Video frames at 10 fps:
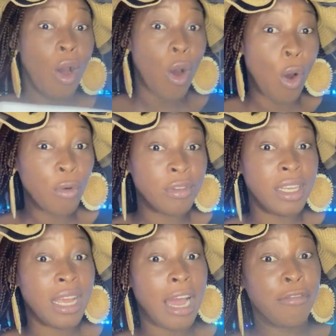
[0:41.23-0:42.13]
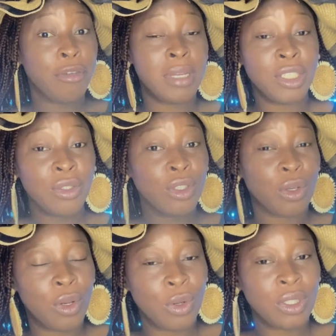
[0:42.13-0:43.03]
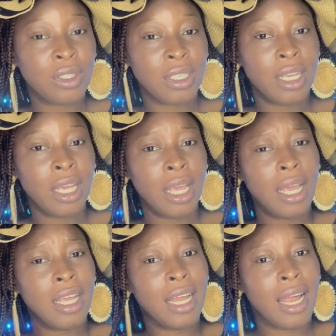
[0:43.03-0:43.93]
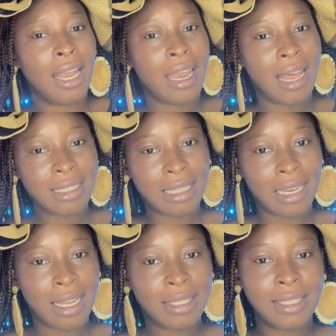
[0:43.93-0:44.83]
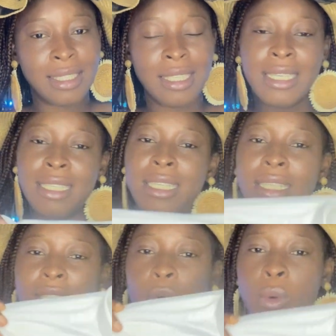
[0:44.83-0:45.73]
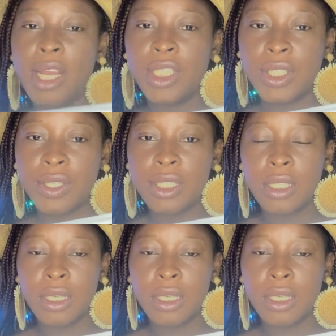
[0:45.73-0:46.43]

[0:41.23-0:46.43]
of the aforementioned colors in our last class, this is a white shirt.